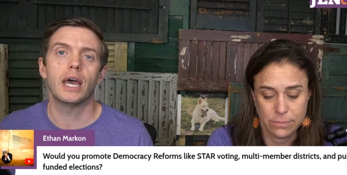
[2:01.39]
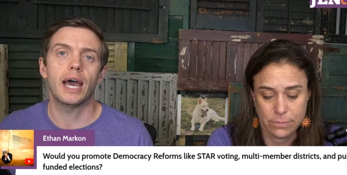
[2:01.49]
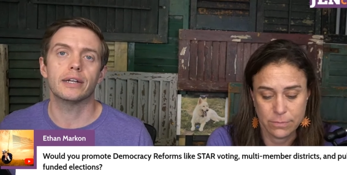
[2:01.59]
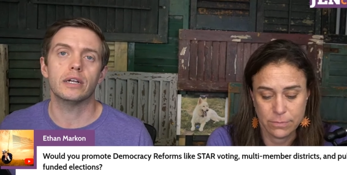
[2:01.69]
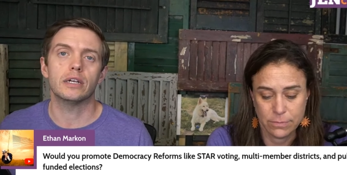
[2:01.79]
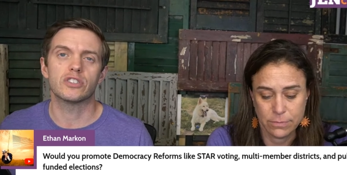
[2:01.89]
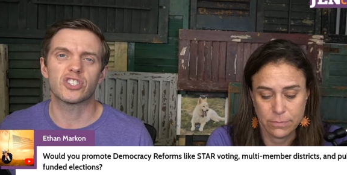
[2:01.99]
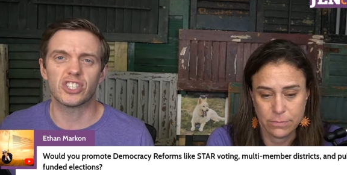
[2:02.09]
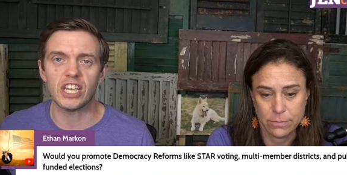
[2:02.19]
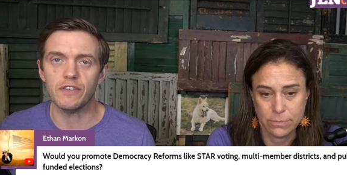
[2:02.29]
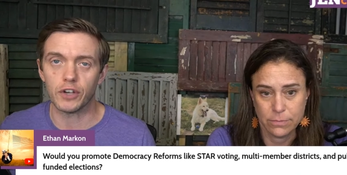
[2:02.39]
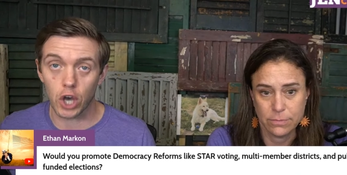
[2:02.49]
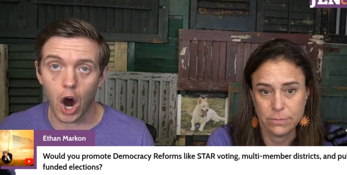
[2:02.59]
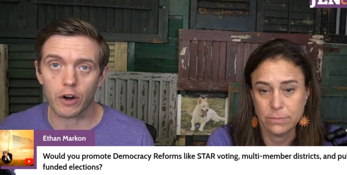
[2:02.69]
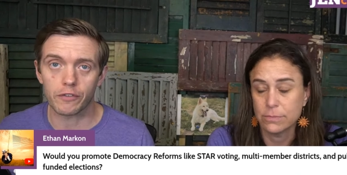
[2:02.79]
Speaker 1: and Steve
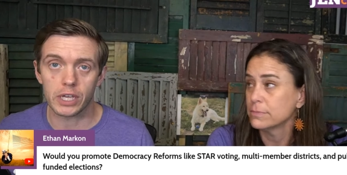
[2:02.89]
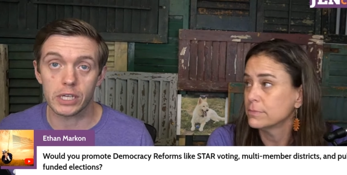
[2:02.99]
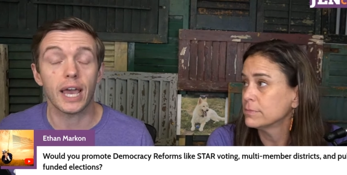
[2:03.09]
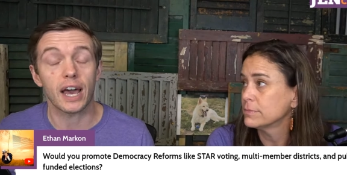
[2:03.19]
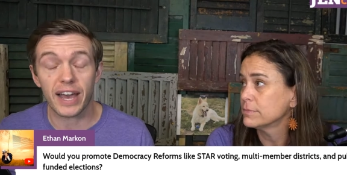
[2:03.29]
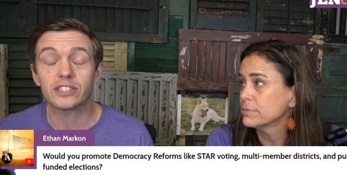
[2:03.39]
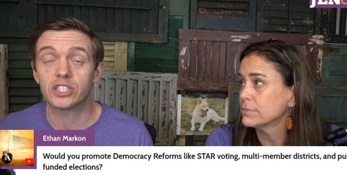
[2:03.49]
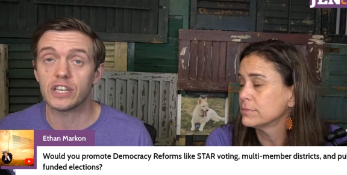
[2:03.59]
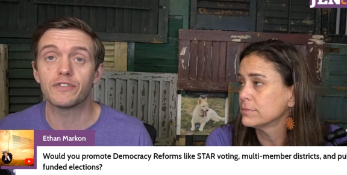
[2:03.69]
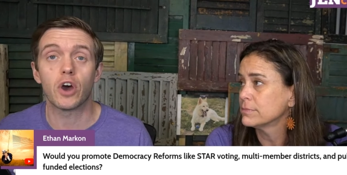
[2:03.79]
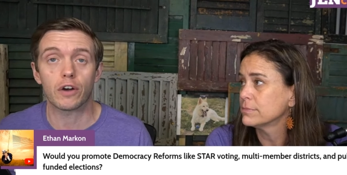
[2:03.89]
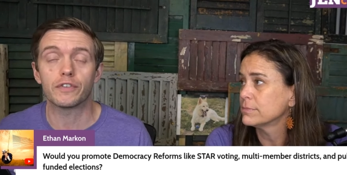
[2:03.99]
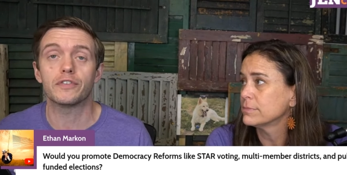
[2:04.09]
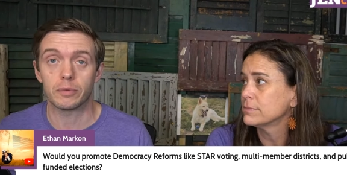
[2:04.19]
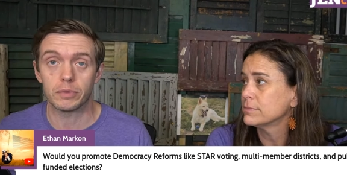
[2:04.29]
Garvey. Yeah, that's Steve
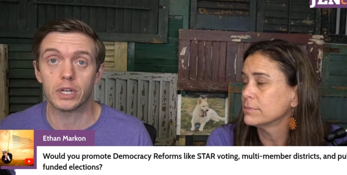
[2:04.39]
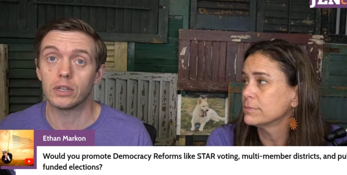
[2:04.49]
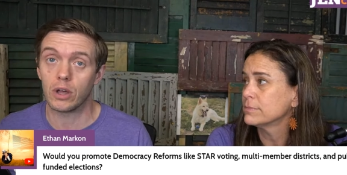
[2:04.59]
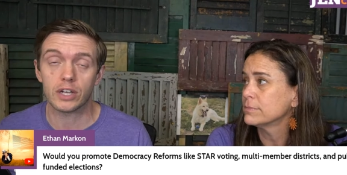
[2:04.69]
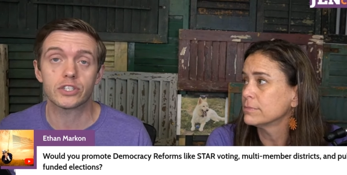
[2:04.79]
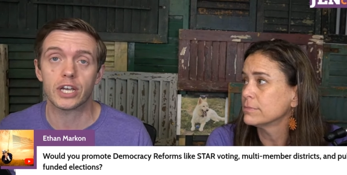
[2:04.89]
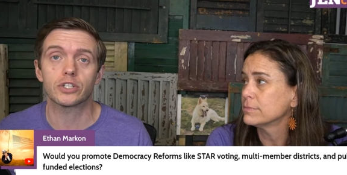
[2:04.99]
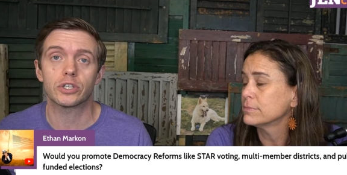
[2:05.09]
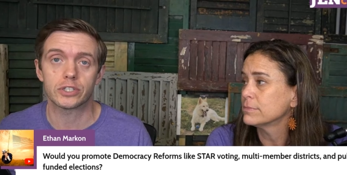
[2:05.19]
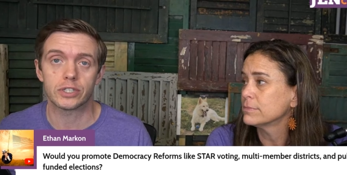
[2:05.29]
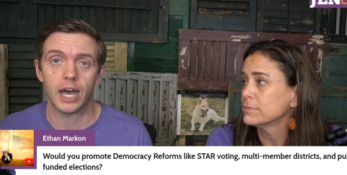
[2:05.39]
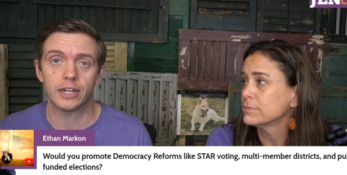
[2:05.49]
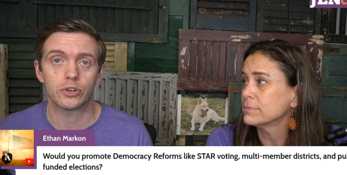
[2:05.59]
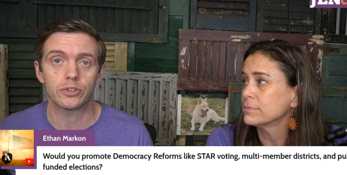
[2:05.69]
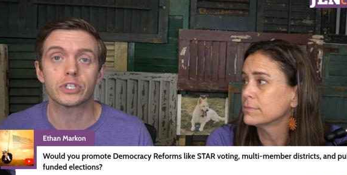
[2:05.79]
Garvey from the Los Angeles
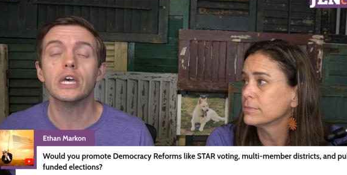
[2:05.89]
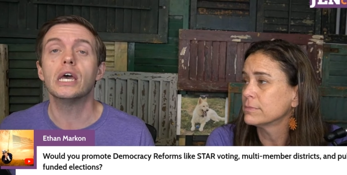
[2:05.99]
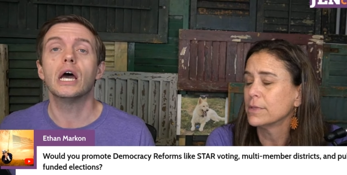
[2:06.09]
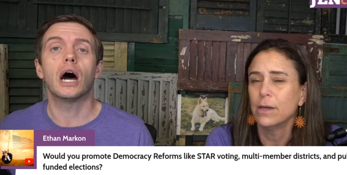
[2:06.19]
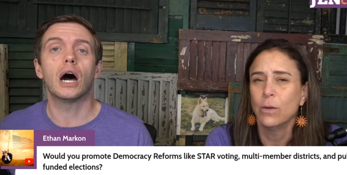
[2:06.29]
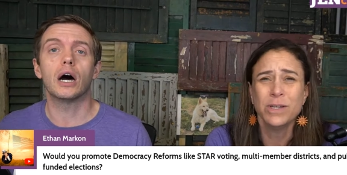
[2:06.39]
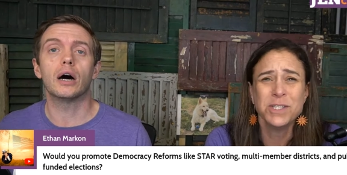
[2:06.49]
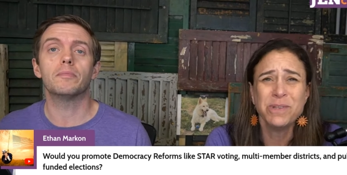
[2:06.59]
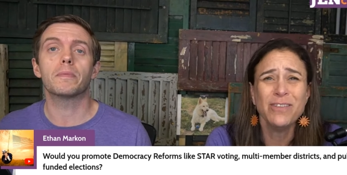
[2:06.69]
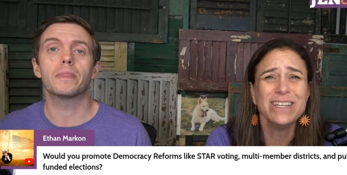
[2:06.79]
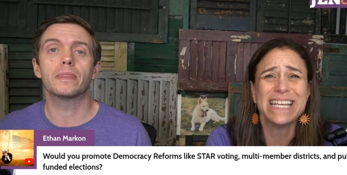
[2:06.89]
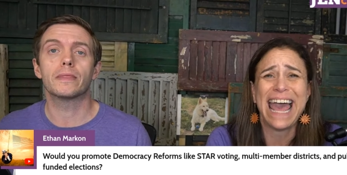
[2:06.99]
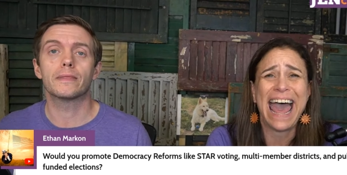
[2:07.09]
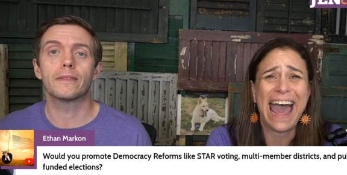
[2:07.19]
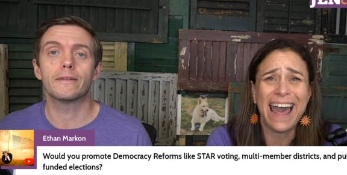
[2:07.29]
Dodgers. Uh, all
Speaker 2: these
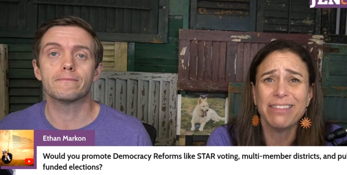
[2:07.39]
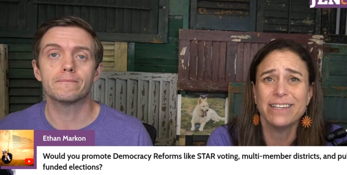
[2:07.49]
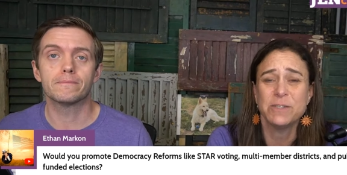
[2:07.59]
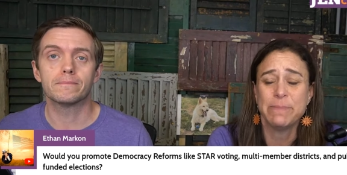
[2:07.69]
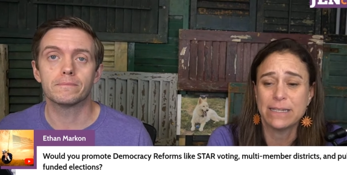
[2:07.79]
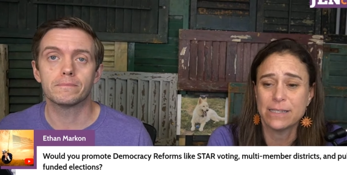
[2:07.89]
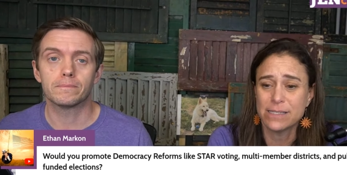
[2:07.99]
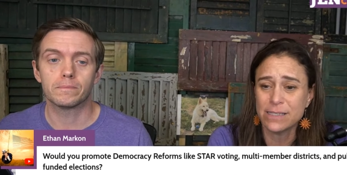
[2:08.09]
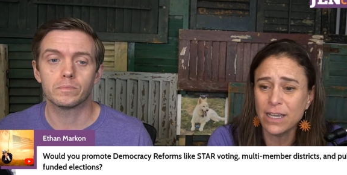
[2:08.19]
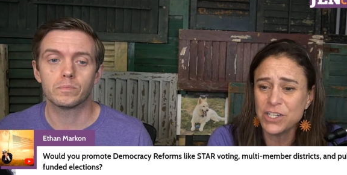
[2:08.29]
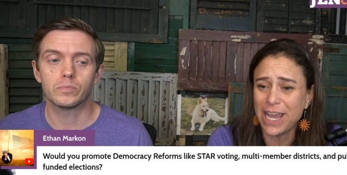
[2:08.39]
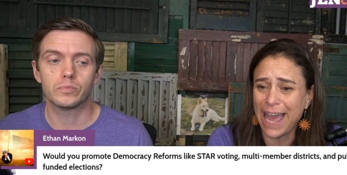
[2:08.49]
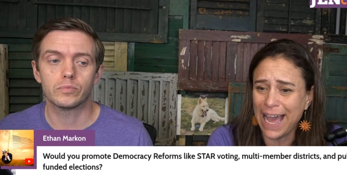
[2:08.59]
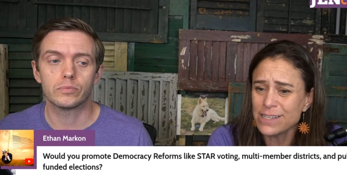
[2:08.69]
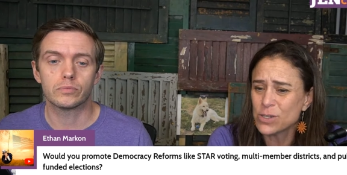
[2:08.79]
athletes being such
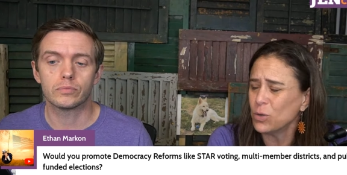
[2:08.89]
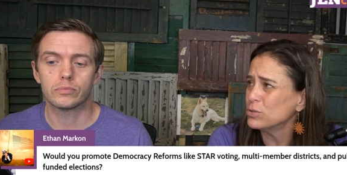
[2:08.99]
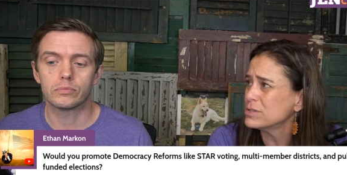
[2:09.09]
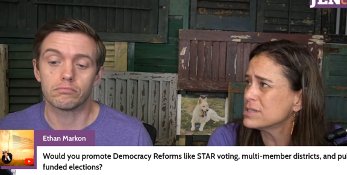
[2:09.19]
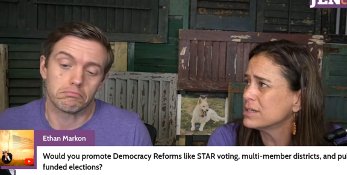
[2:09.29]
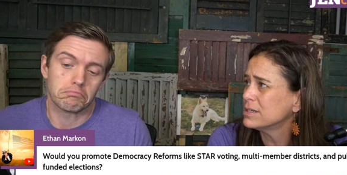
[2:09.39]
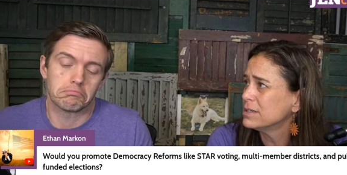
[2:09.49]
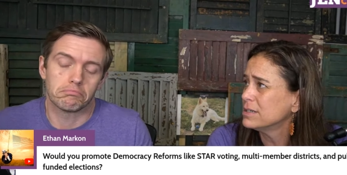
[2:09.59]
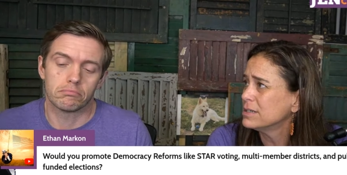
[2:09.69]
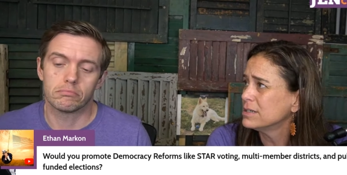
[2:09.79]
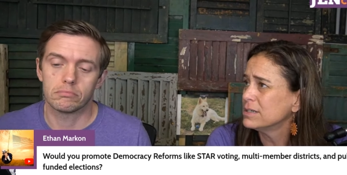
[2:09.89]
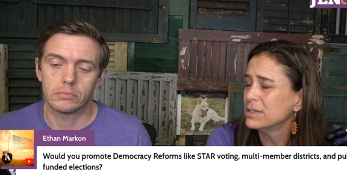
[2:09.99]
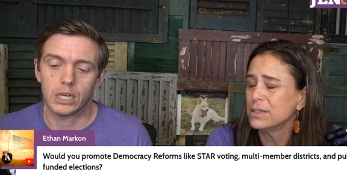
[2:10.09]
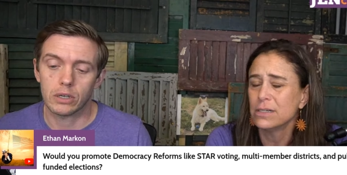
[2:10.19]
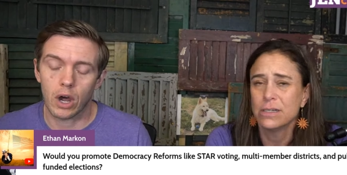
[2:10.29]
assholes.
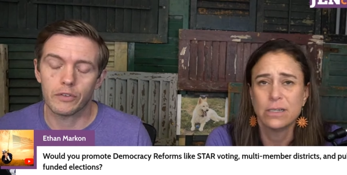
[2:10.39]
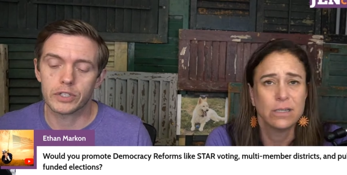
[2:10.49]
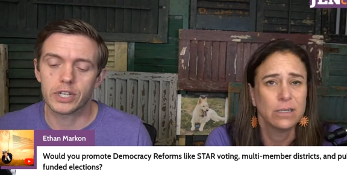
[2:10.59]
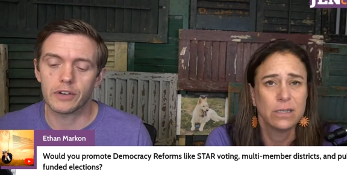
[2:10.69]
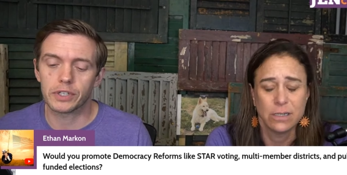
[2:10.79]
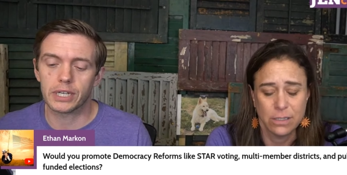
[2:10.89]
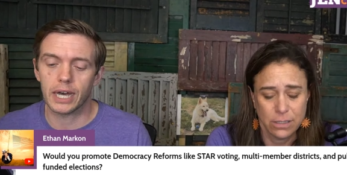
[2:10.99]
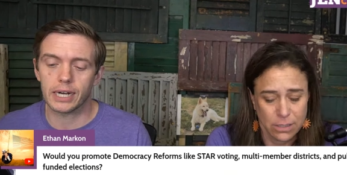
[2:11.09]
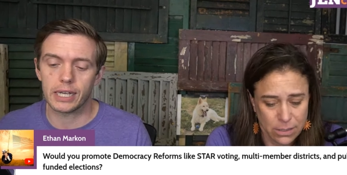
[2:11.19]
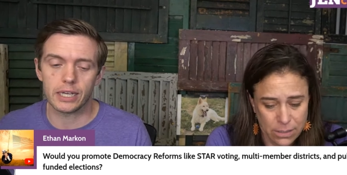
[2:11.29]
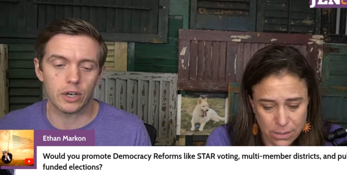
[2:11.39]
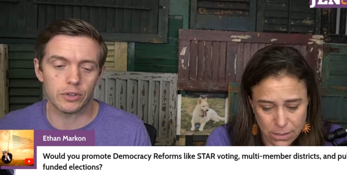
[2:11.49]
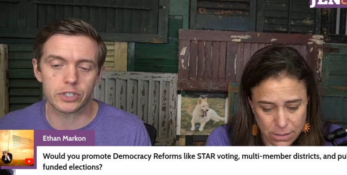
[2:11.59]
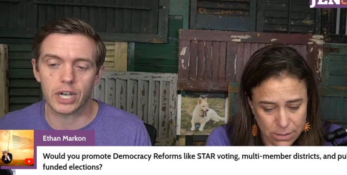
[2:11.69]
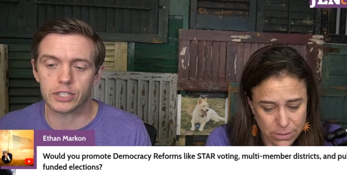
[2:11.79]
Speaker 1: Uh, Garvey's definitely got an ego the
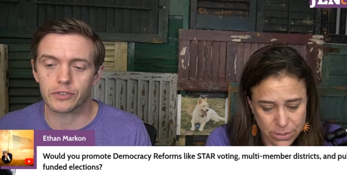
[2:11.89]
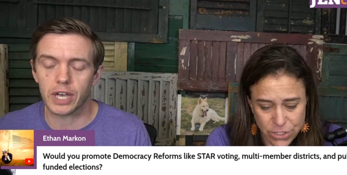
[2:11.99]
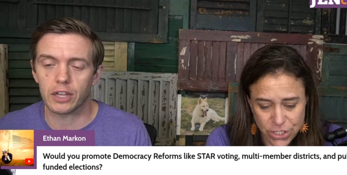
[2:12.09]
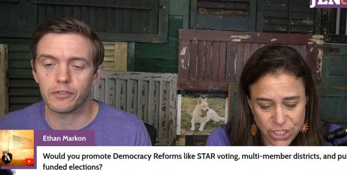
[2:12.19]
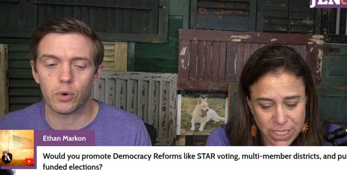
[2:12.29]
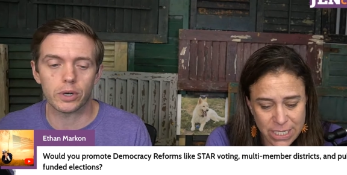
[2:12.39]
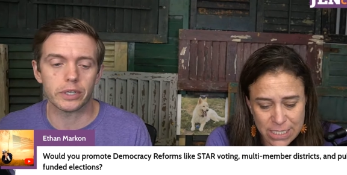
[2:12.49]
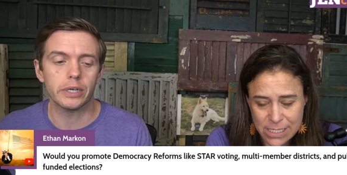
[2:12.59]
size of California.